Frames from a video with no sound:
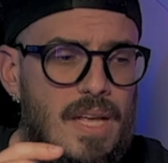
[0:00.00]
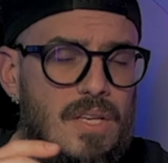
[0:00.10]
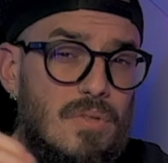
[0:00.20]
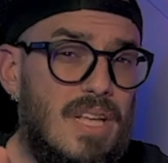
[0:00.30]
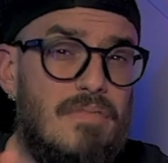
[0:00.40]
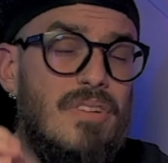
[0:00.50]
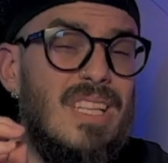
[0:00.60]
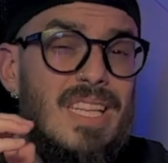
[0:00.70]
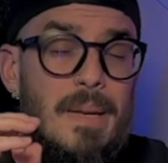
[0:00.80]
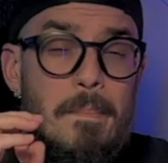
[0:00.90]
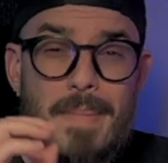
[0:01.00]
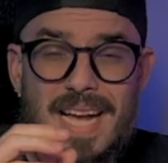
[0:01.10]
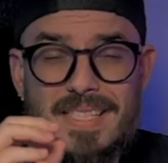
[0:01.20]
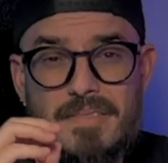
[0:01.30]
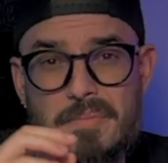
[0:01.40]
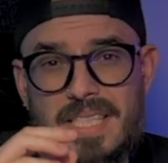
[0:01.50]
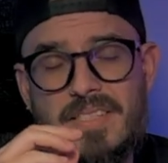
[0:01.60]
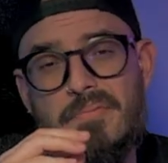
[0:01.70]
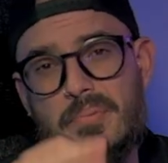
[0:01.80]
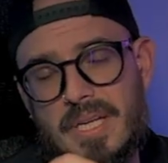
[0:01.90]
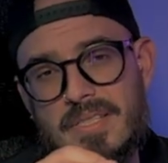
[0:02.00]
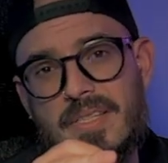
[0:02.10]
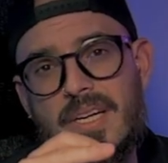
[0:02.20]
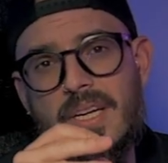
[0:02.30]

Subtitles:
So definitely a massive plus